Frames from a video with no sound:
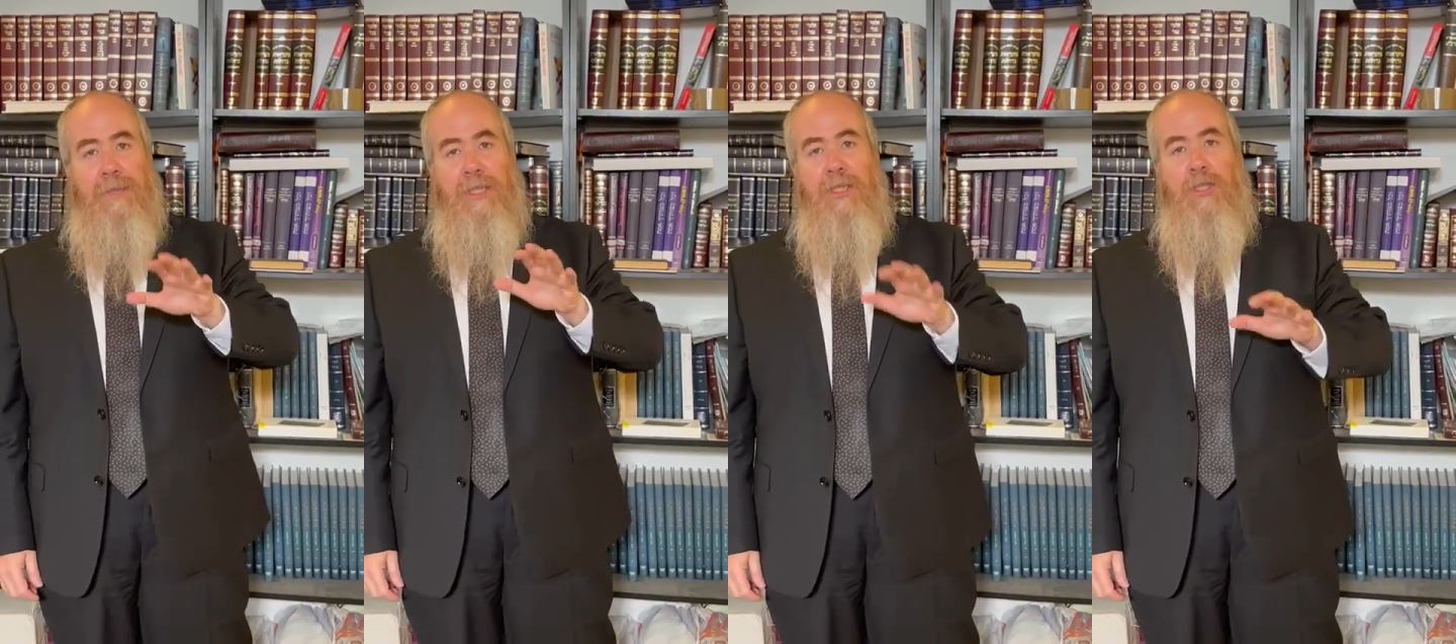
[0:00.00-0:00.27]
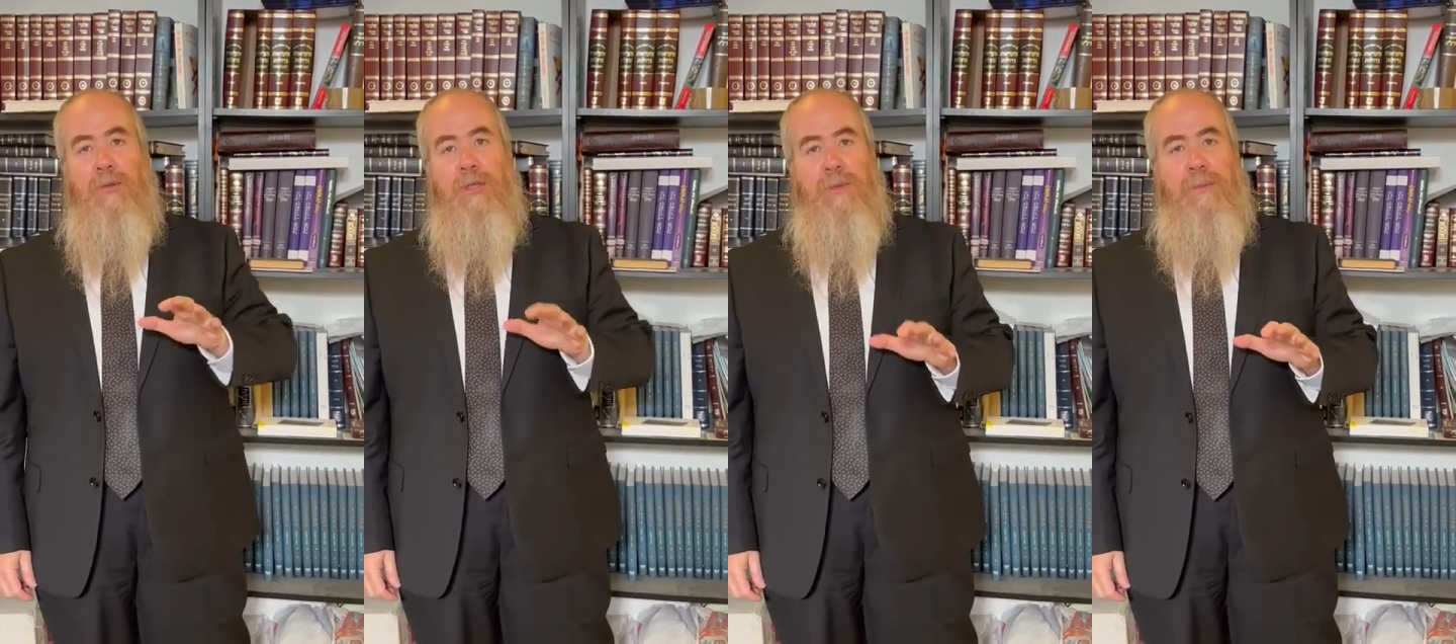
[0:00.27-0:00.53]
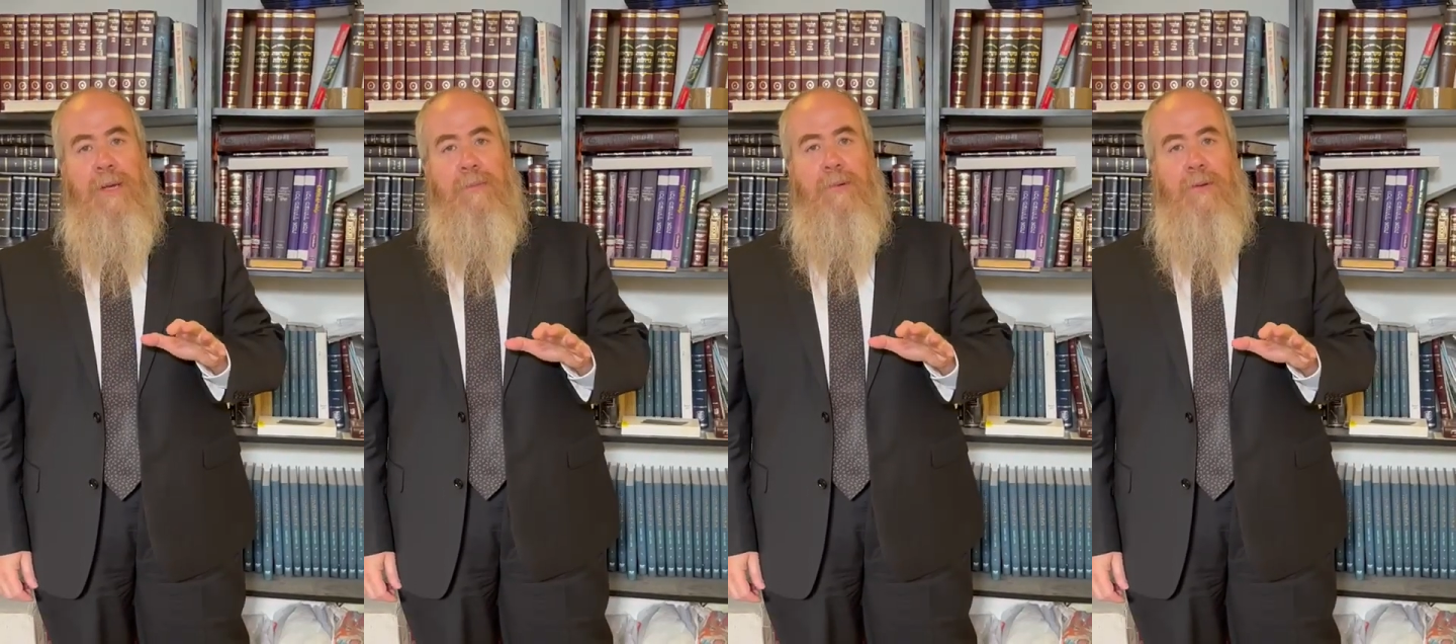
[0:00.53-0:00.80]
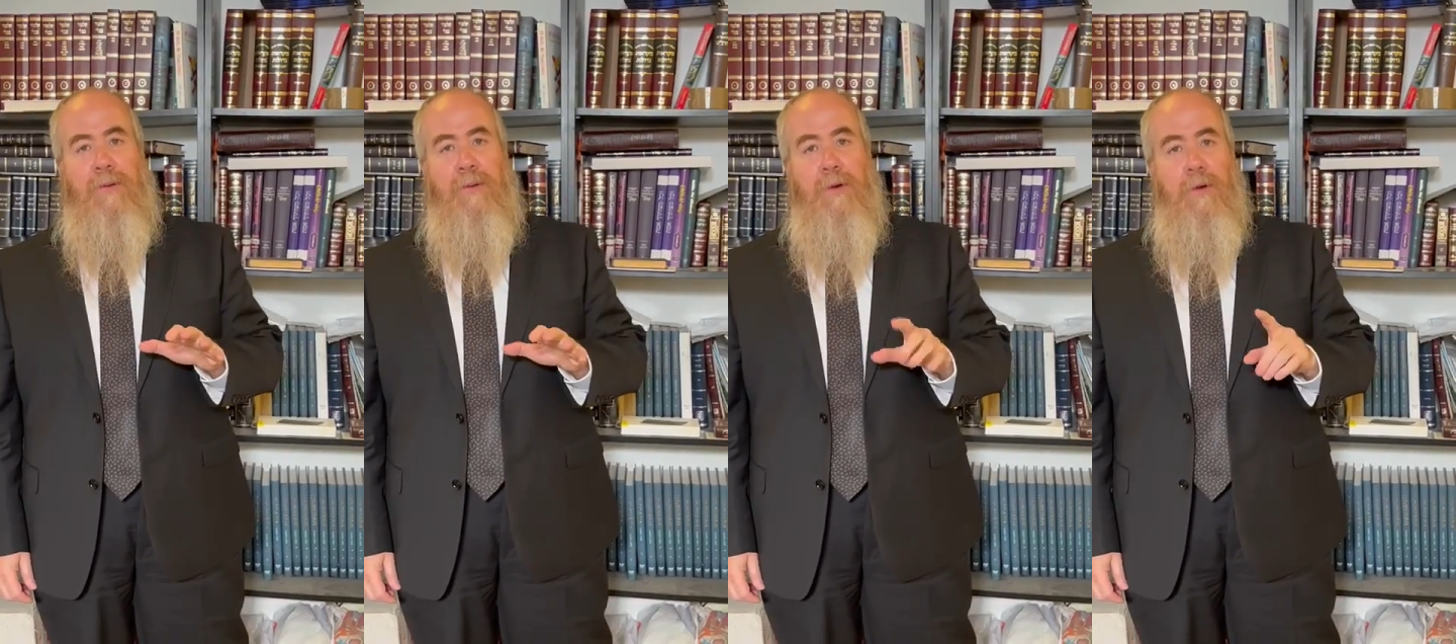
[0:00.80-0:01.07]
and the Jewish
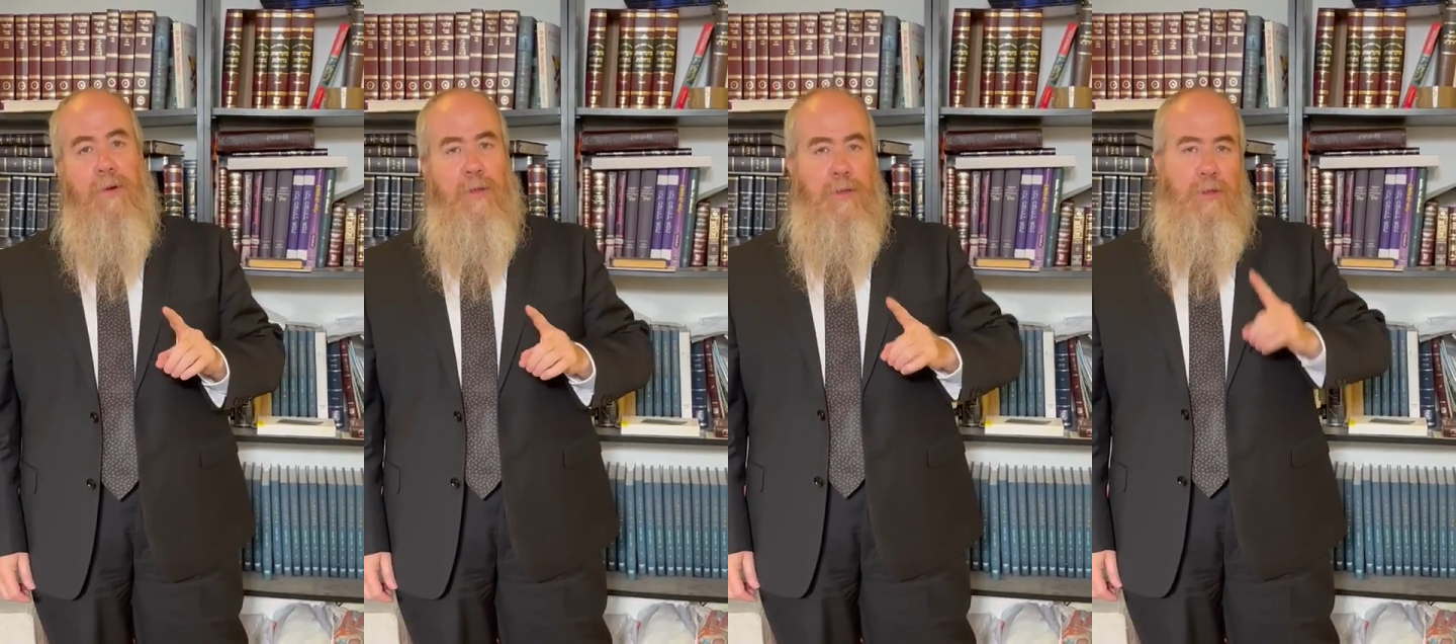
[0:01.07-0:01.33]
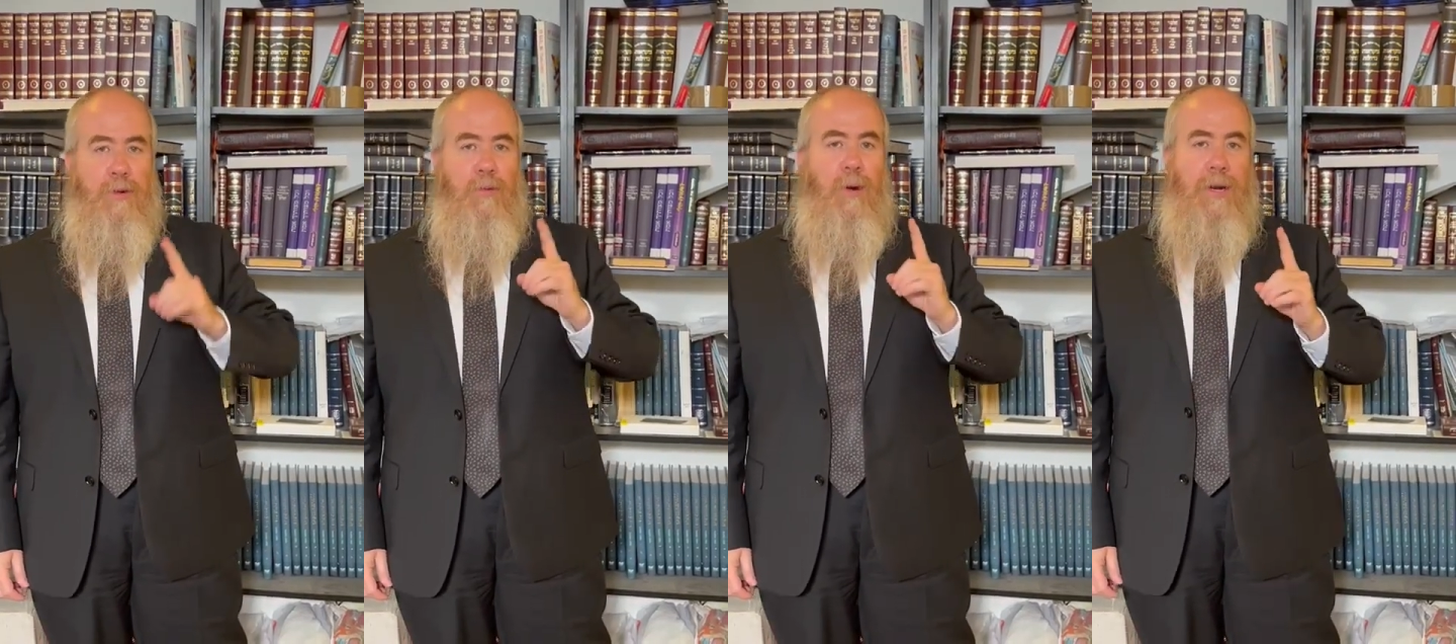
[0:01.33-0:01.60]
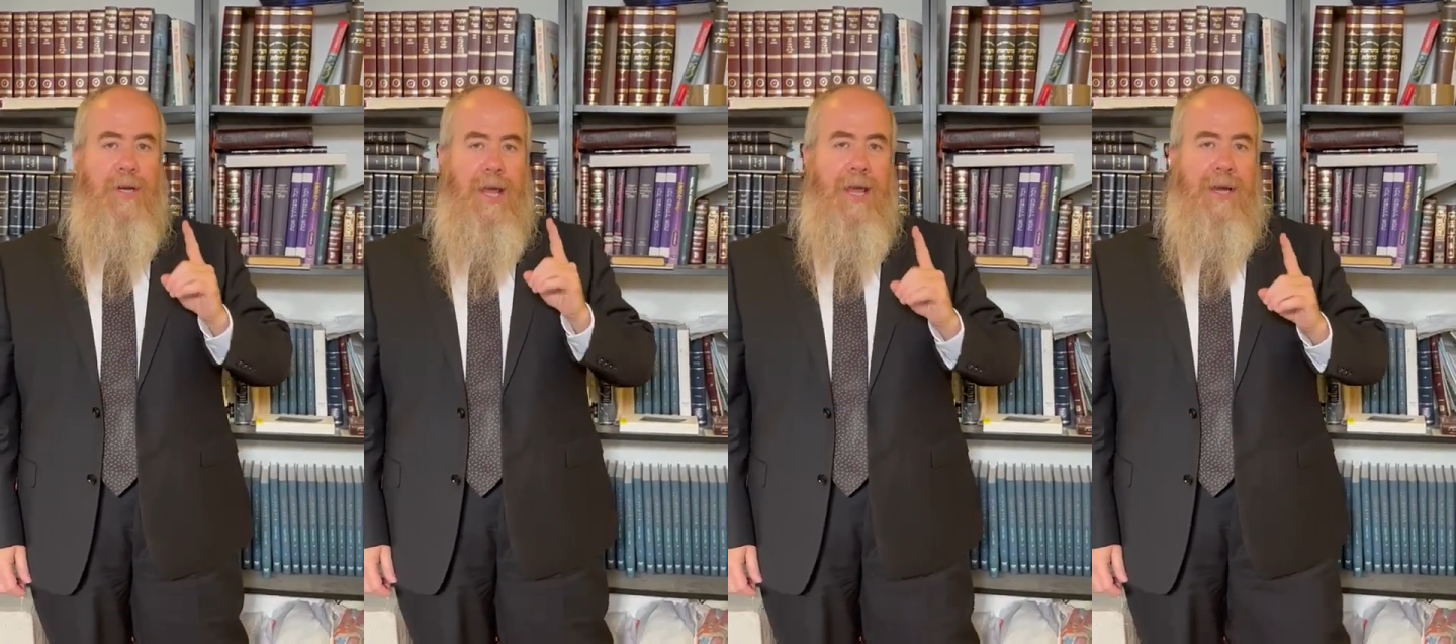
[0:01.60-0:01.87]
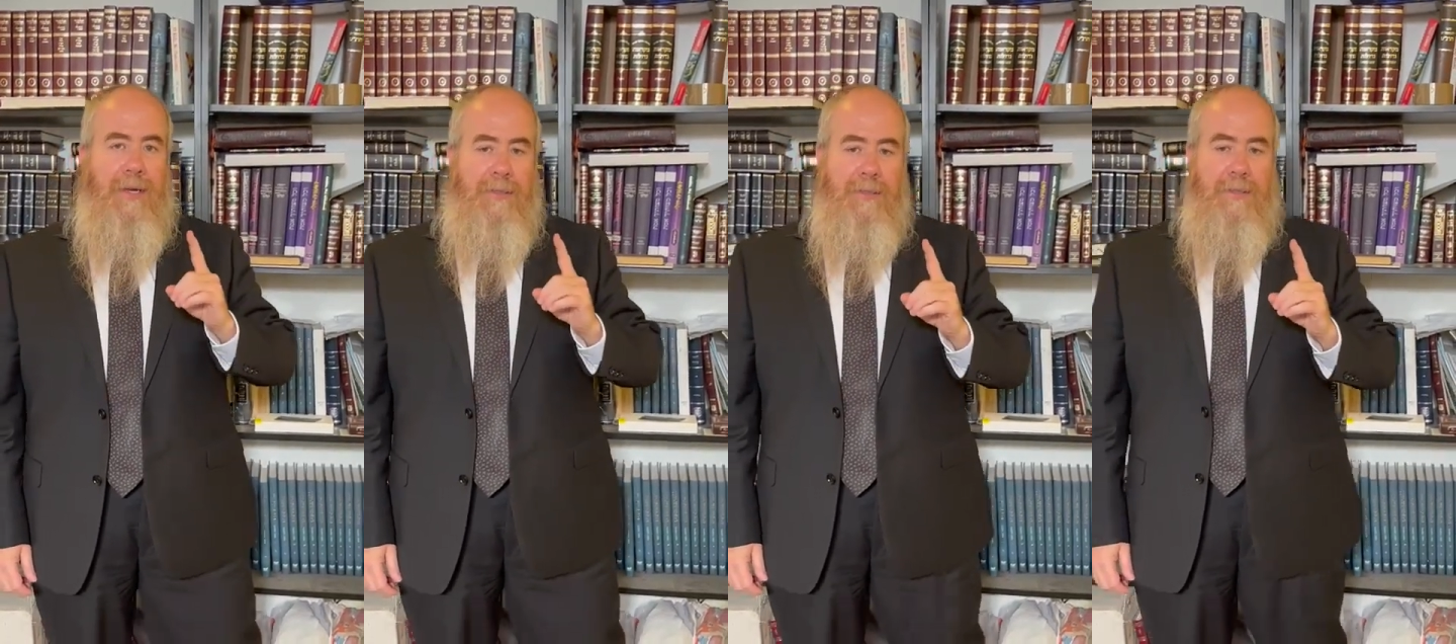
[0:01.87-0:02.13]
people through one
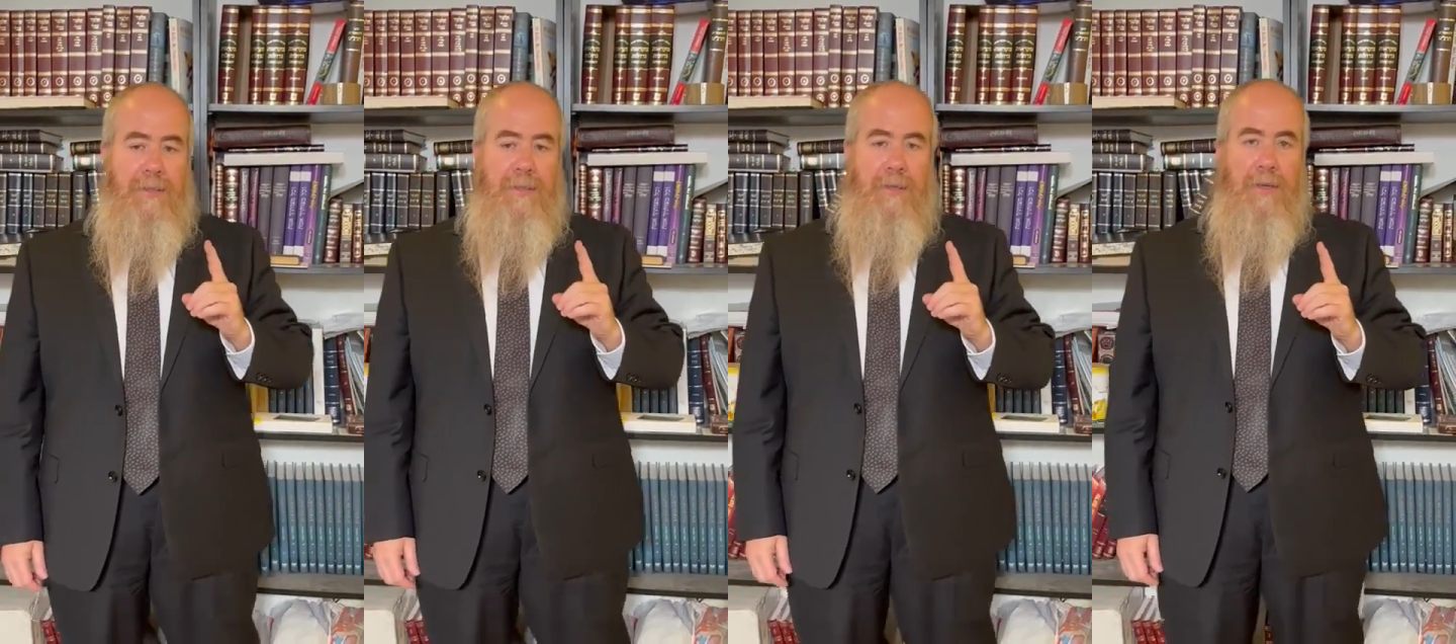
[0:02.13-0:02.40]
act.